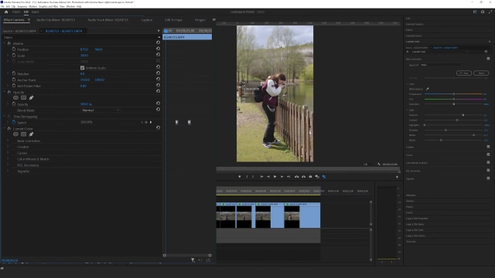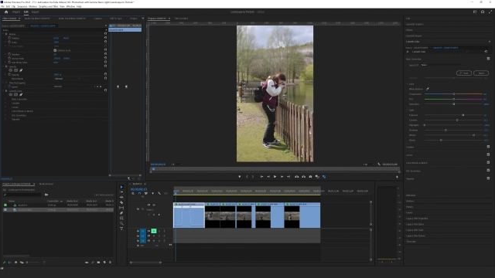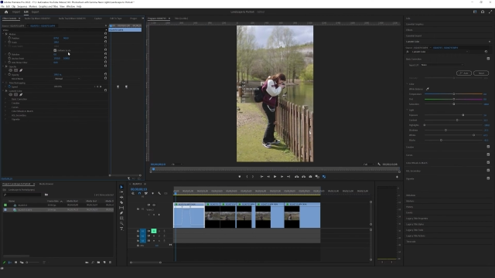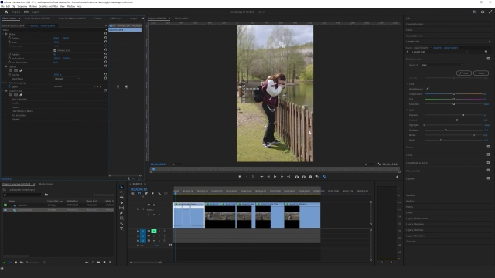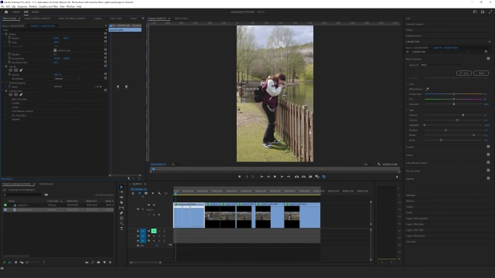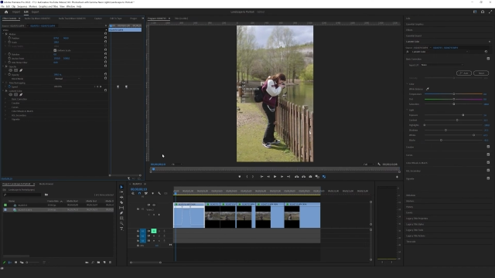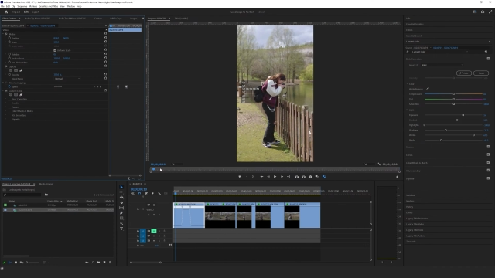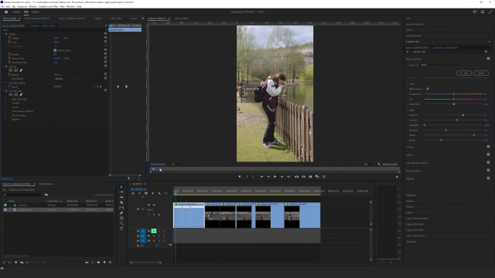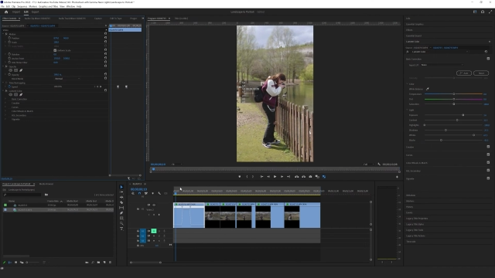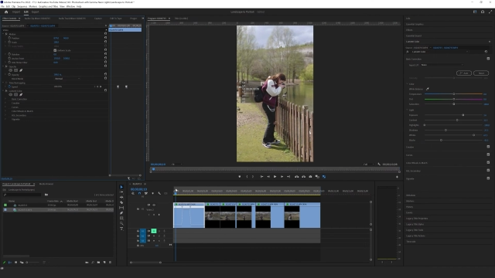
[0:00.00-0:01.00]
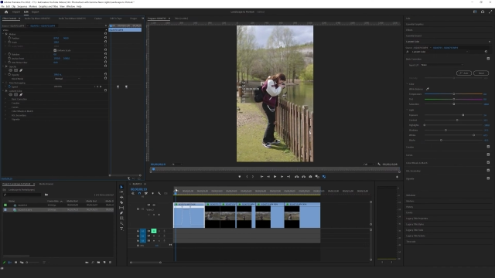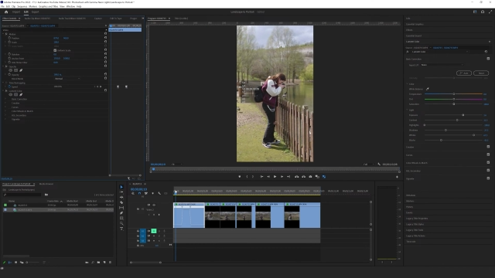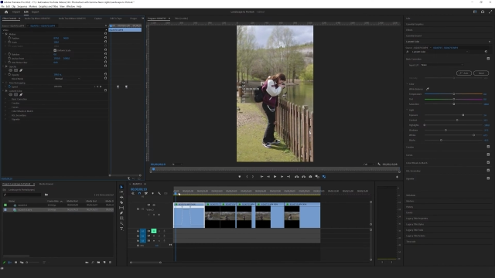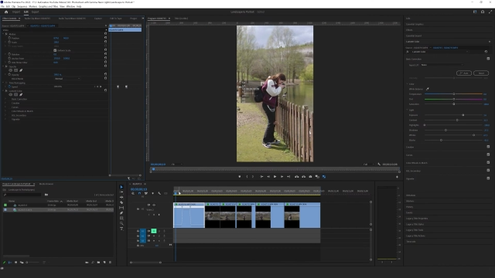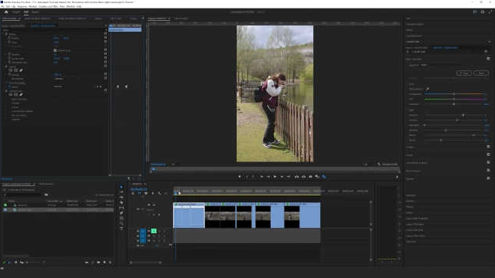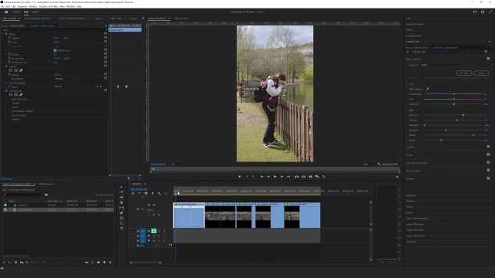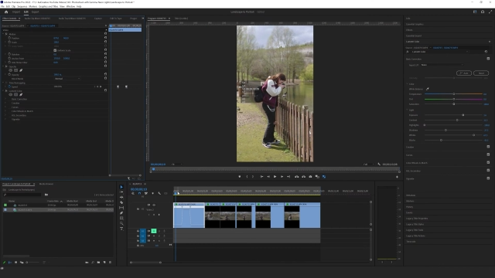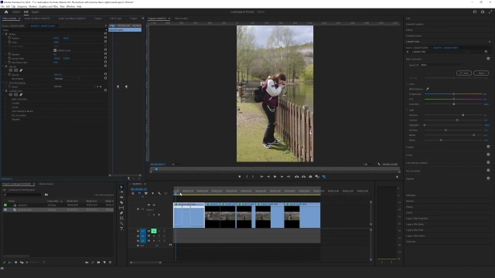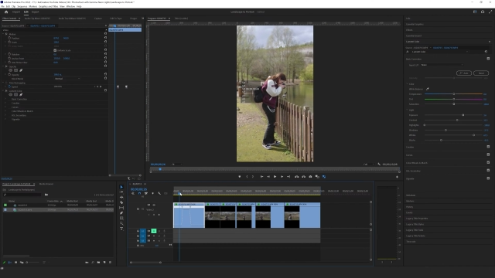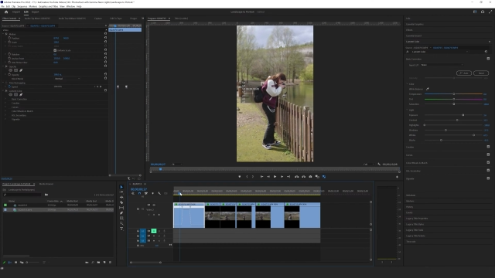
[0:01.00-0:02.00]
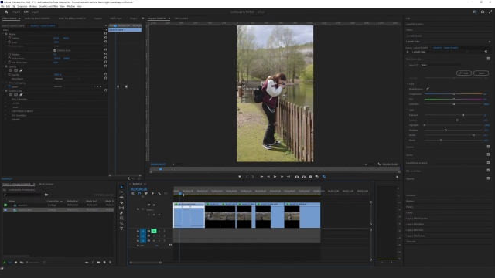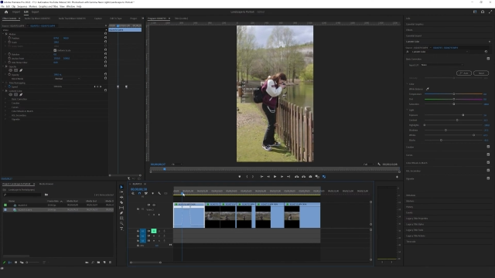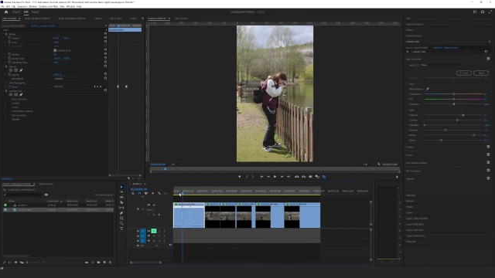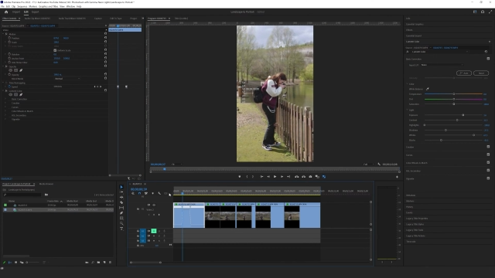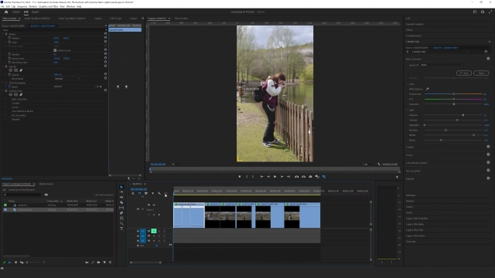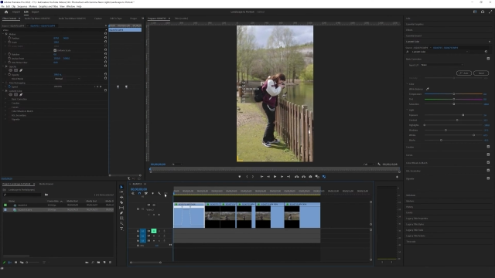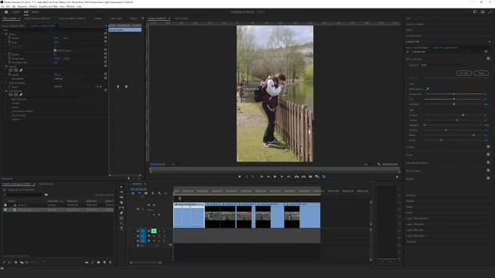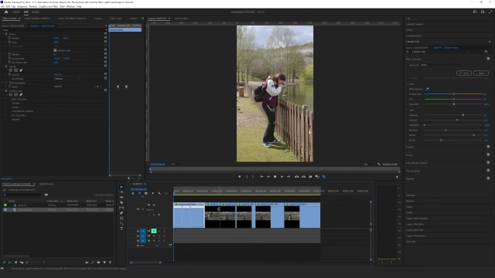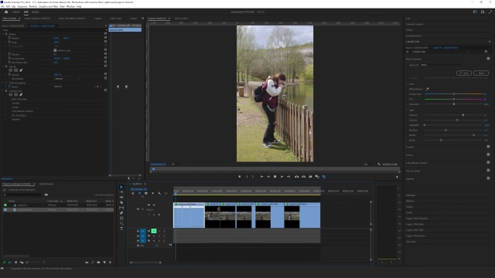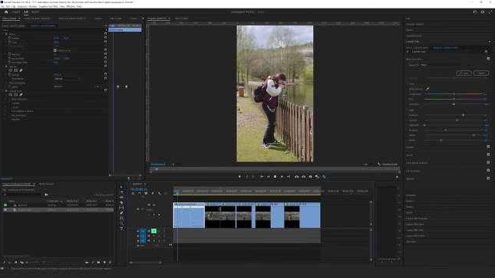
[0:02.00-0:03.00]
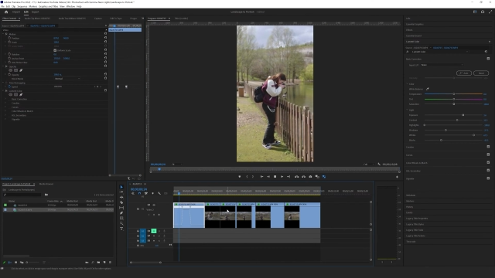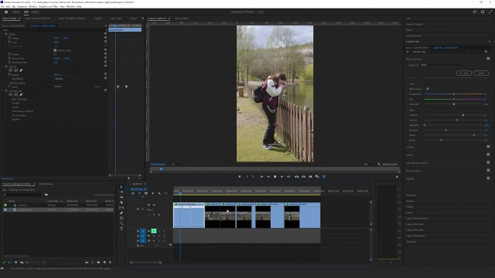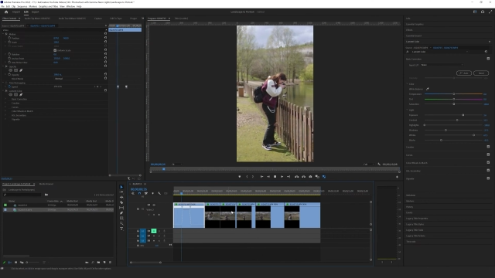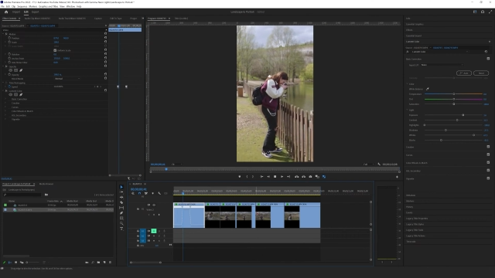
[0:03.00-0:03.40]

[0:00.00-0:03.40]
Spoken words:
[unreadable: no face in view]